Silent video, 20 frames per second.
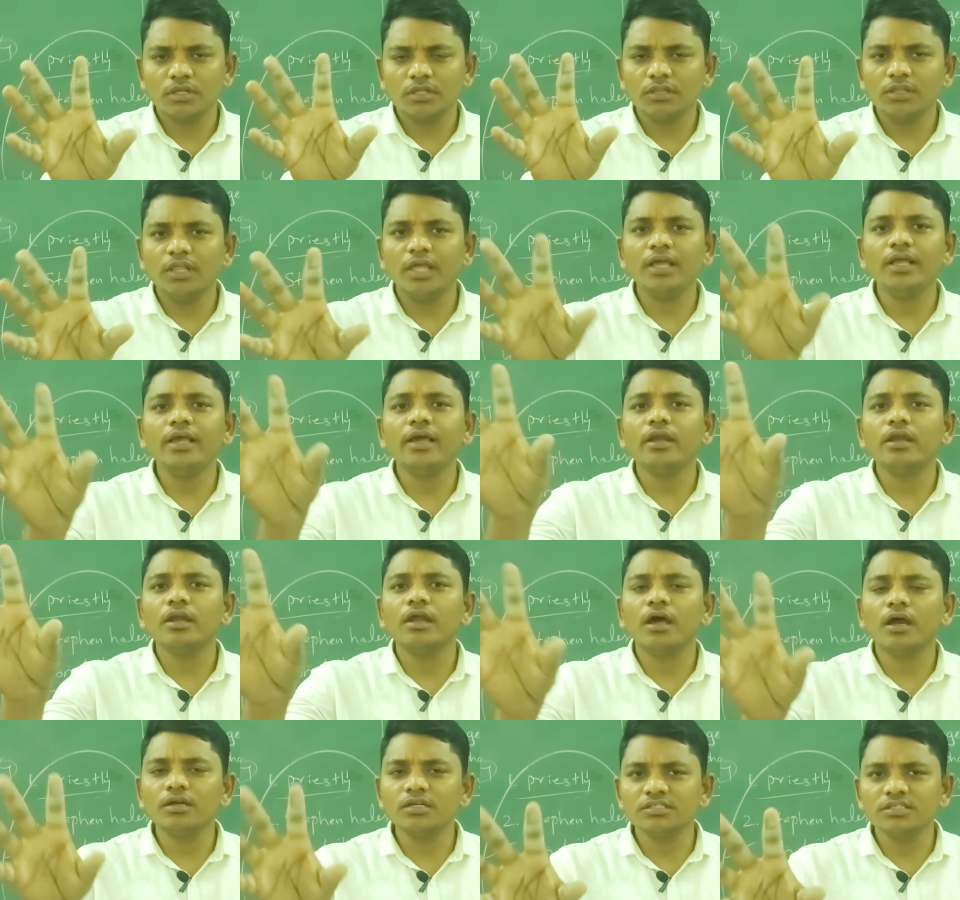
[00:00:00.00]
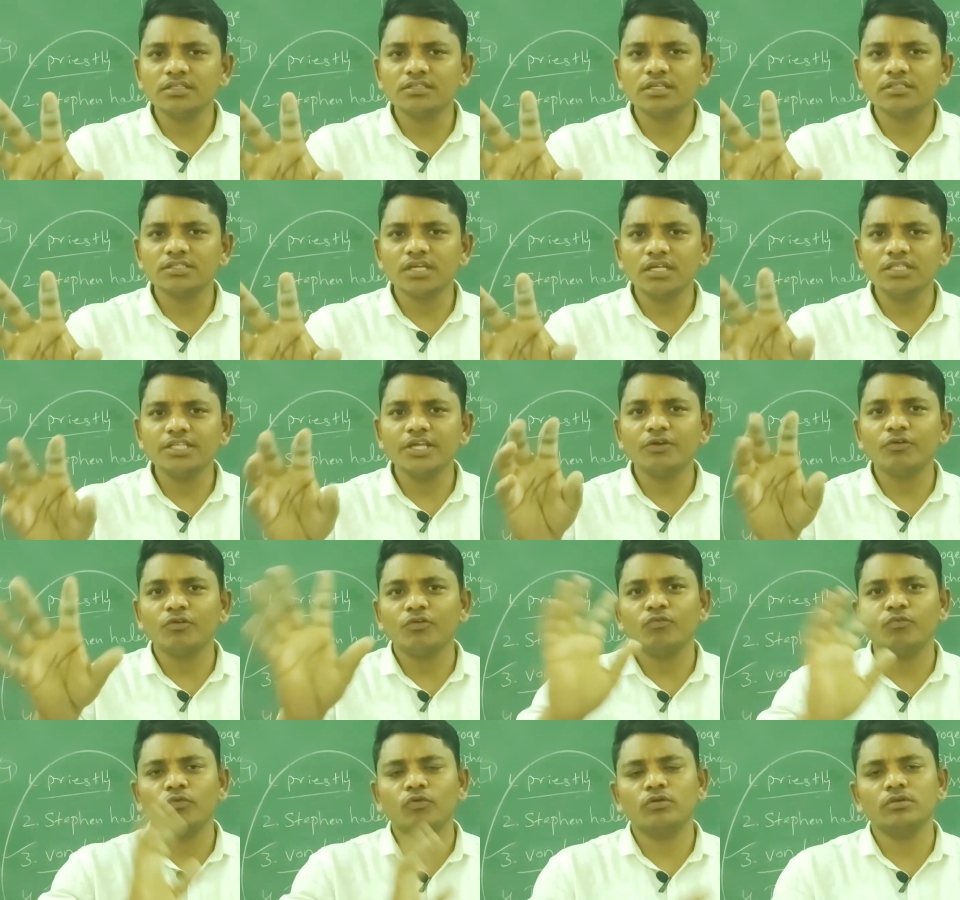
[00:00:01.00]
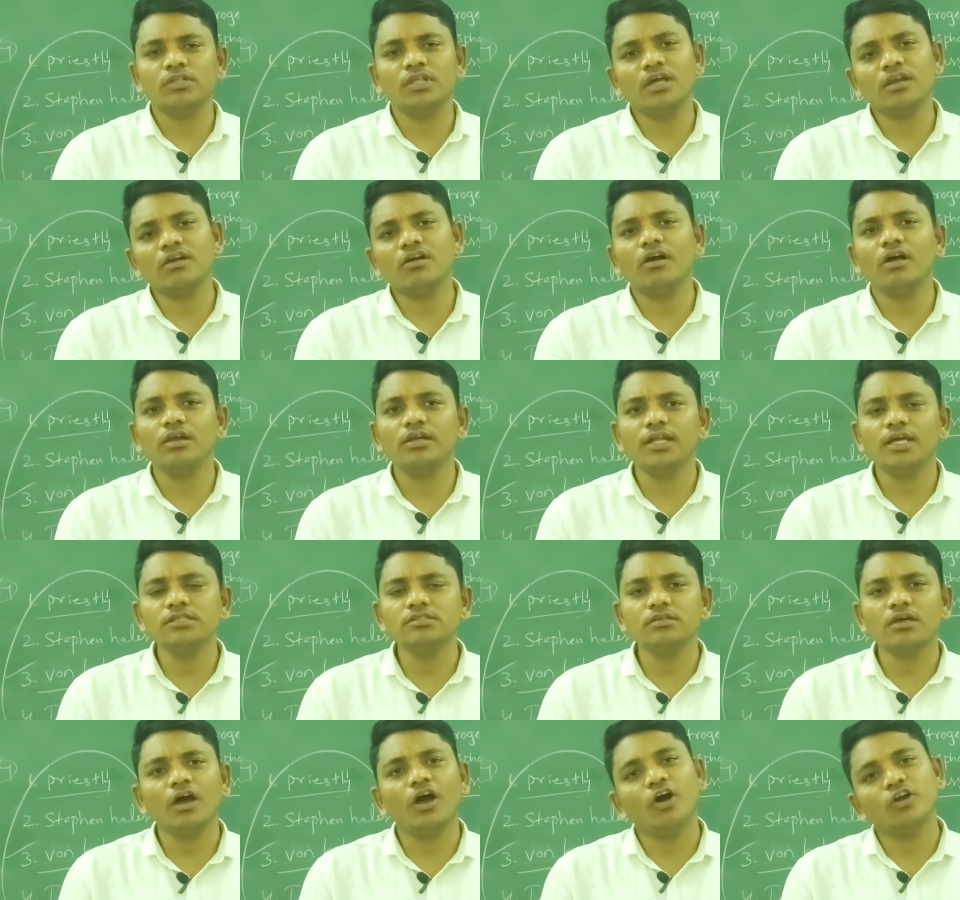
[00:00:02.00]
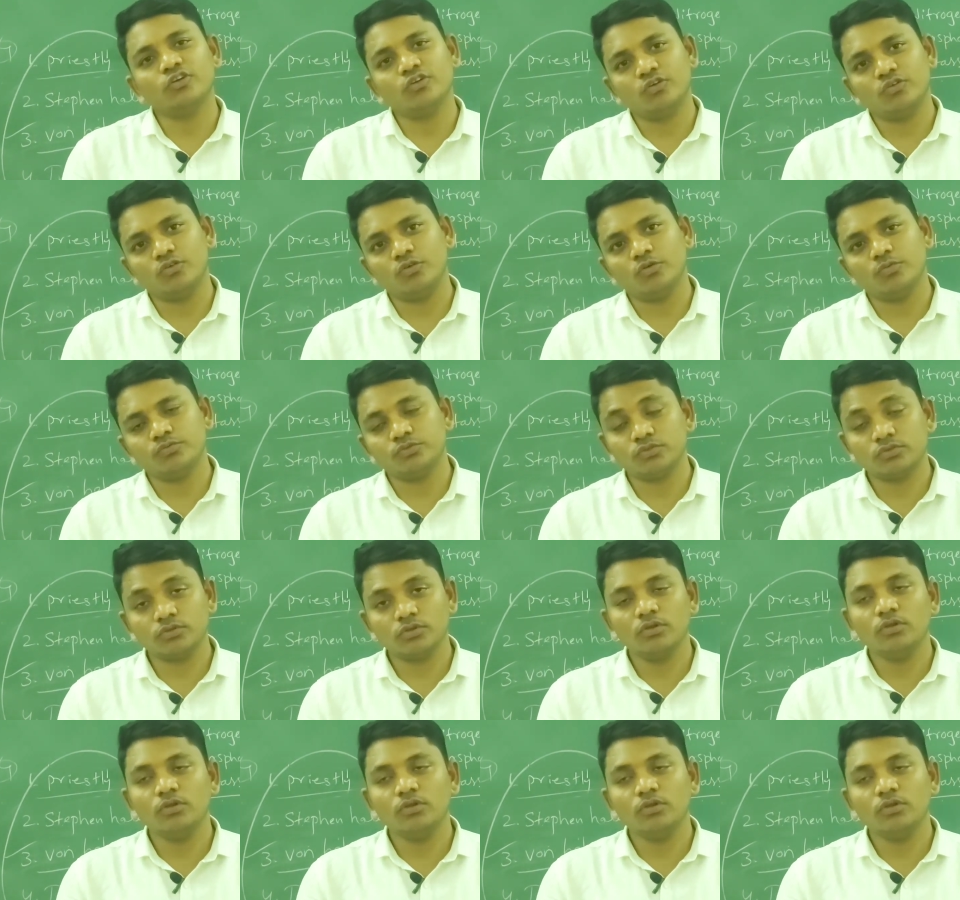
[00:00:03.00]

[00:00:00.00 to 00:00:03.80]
they cannot synthesize their own food. They are called as heterotrophs.